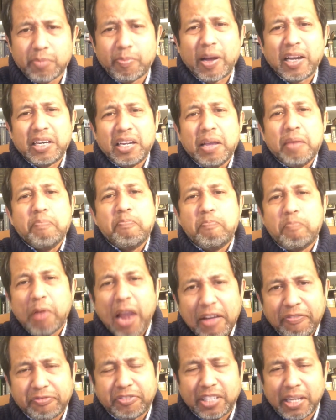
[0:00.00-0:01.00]
but he
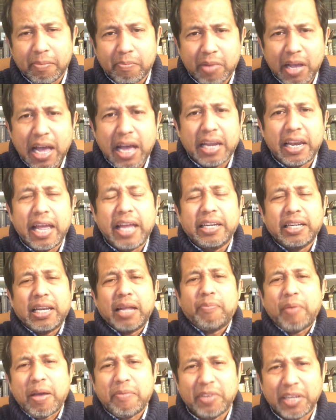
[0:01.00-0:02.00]
bluffed them and ended
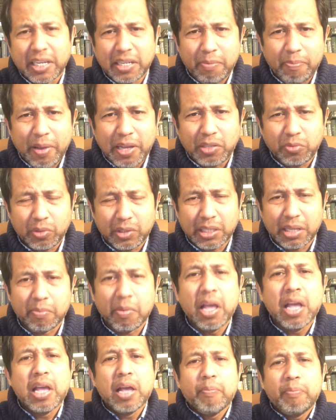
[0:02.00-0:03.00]
up having a debate with them
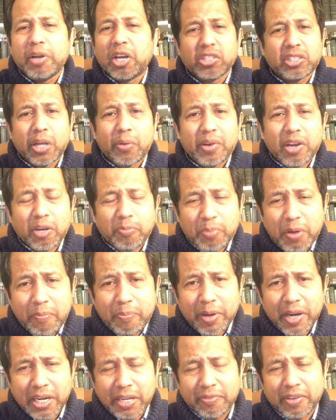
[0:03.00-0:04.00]
because they were not
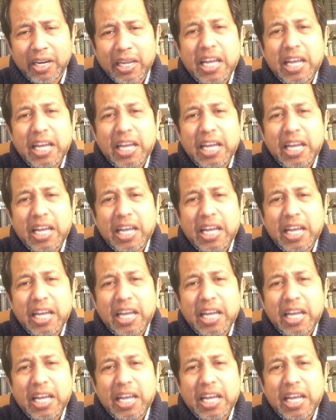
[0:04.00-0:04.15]
prepared even.